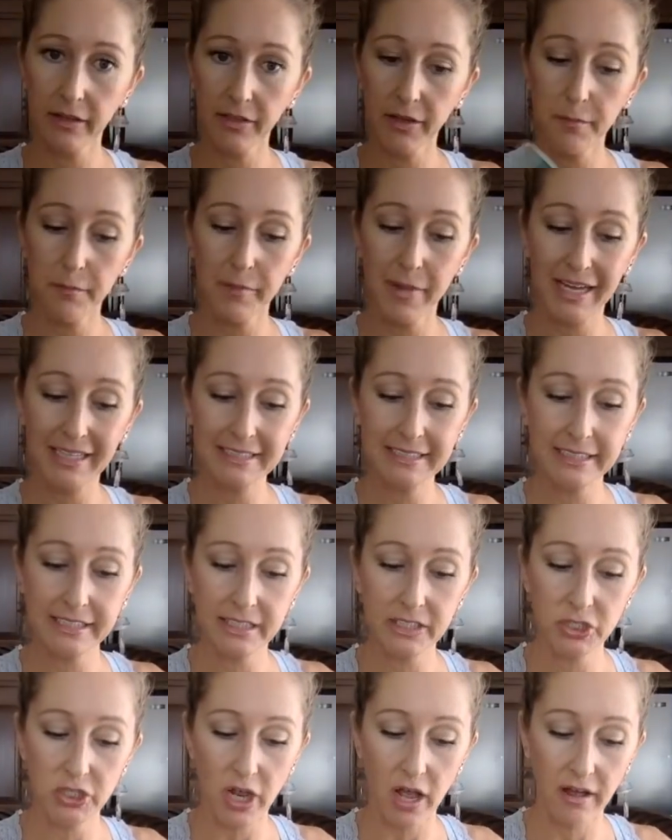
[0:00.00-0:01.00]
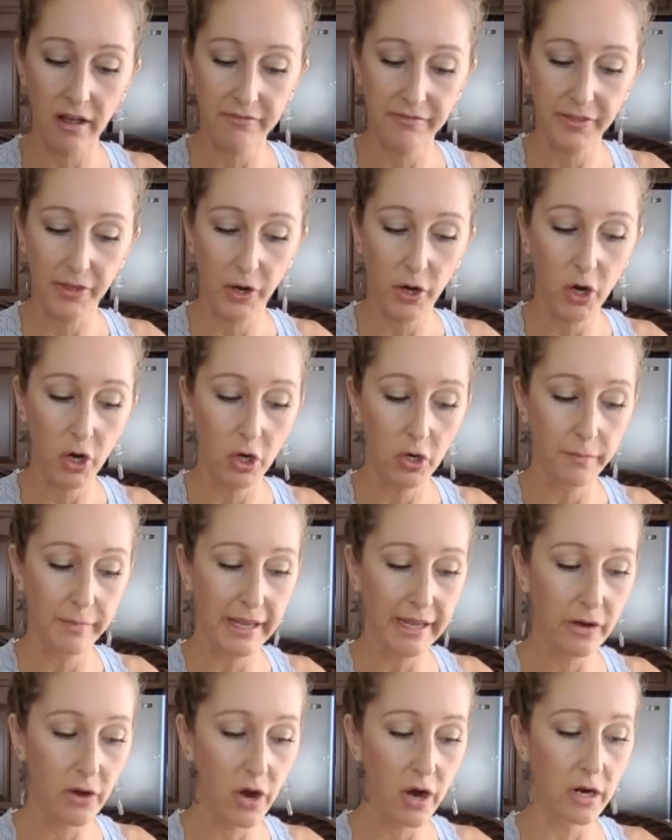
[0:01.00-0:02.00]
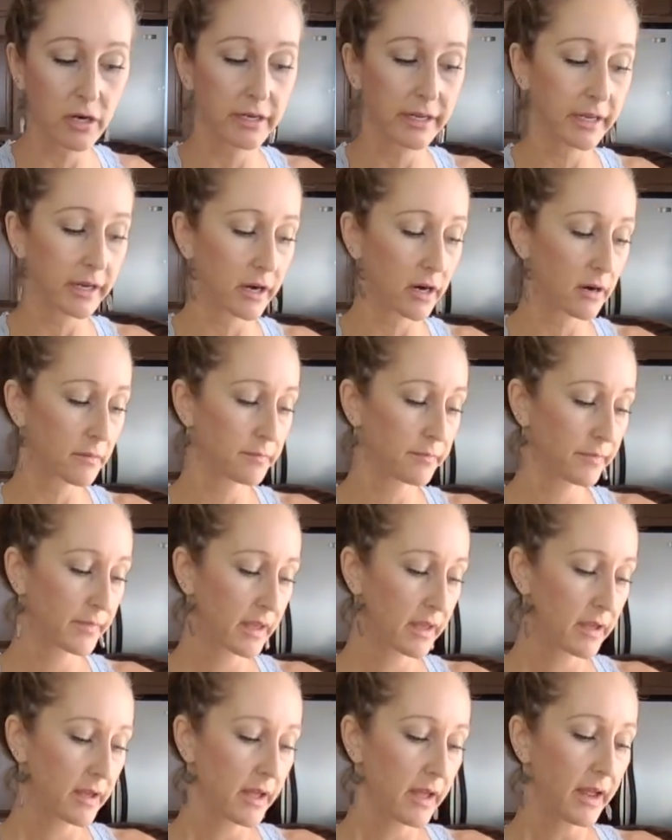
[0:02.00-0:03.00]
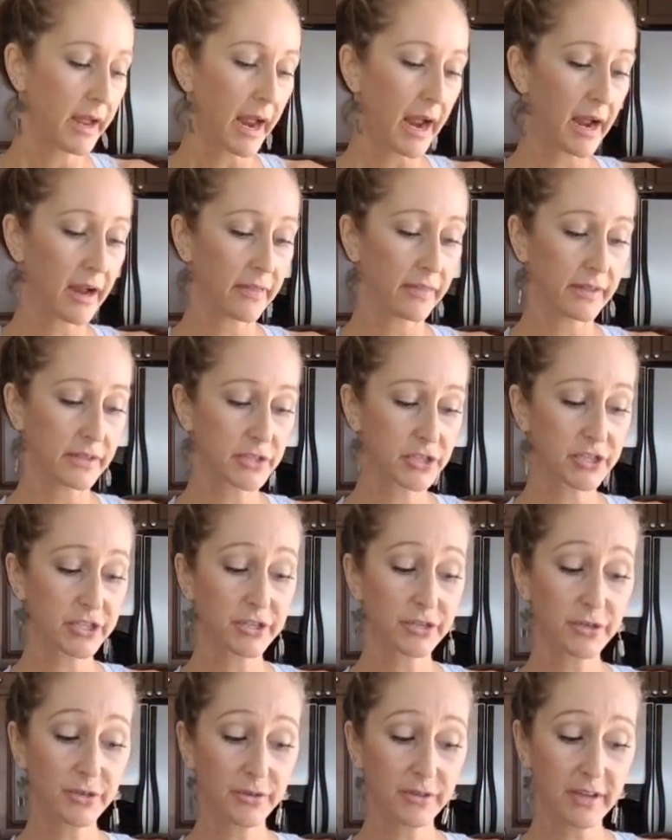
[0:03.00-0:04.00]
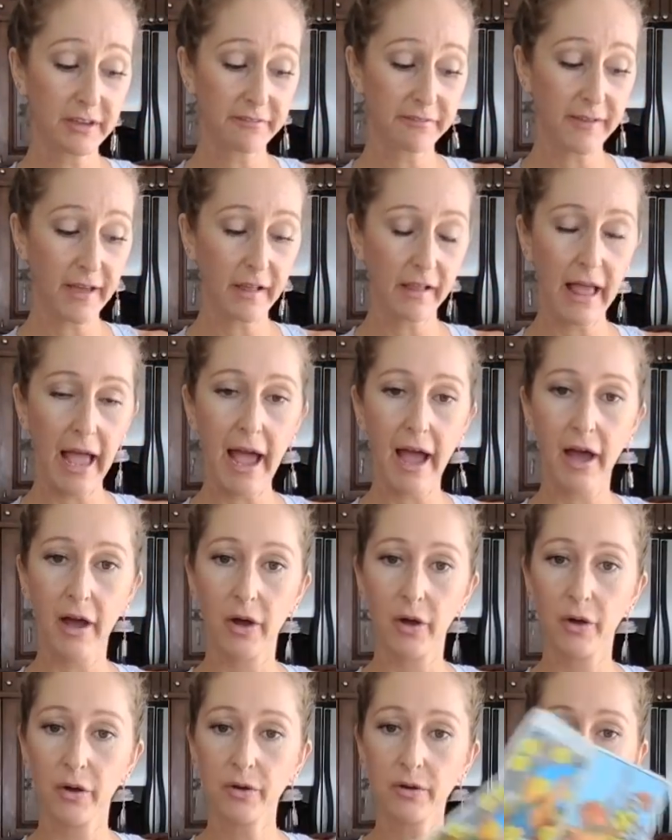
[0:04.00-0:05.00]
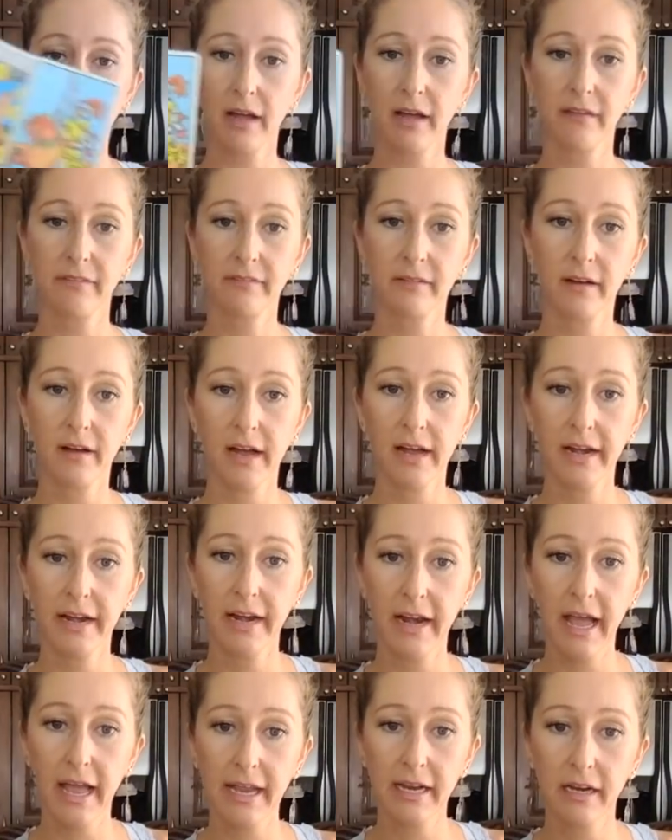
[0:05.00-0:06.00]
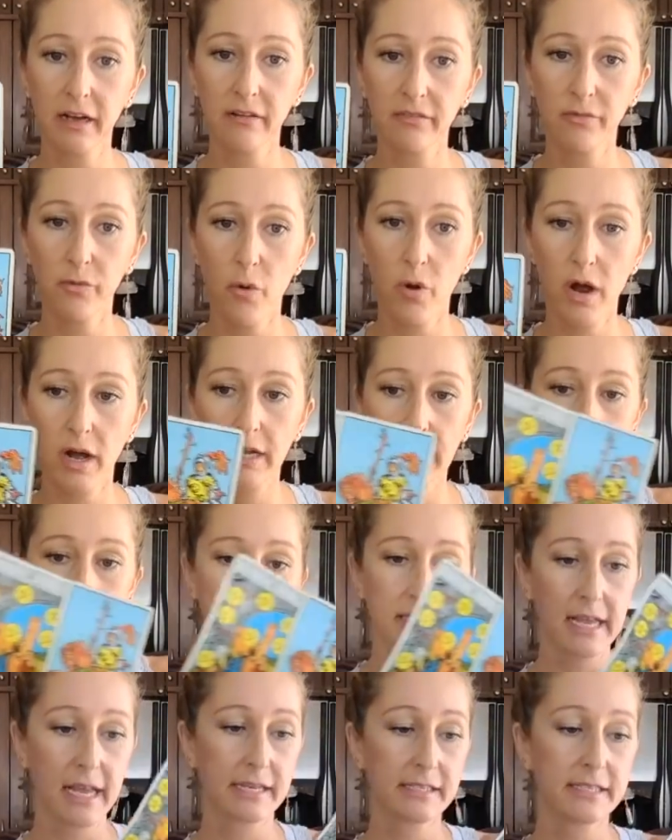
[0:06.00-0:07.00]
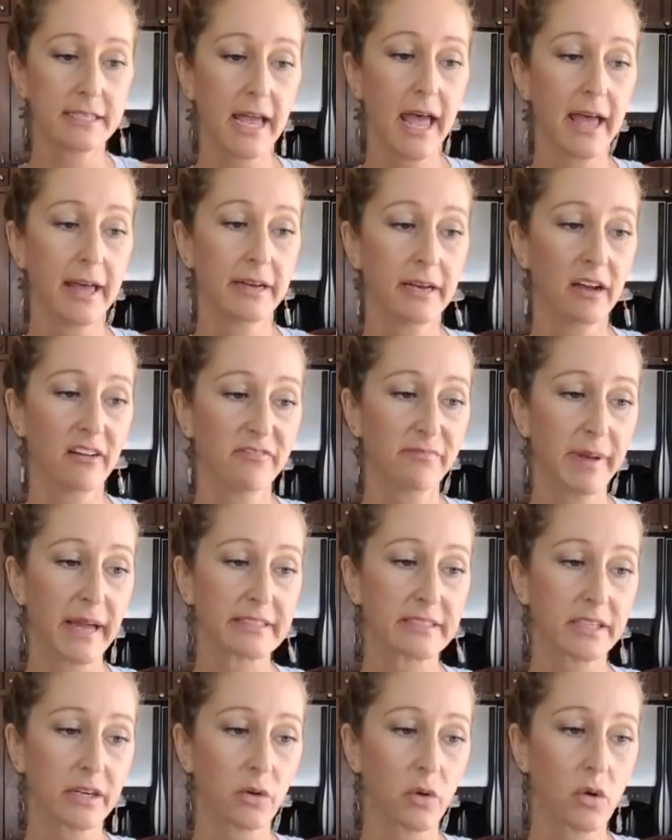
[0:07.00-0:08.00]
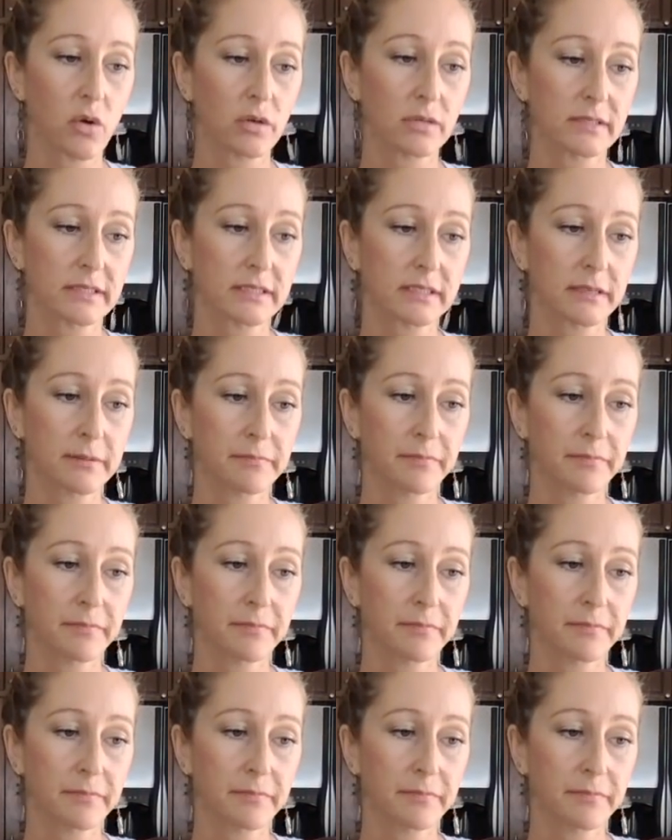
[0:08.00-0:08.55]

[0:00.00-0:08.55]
the message of the Hermit card here. And the 2 that fell out, I've got Knight of Wands and 10 of Pentacles.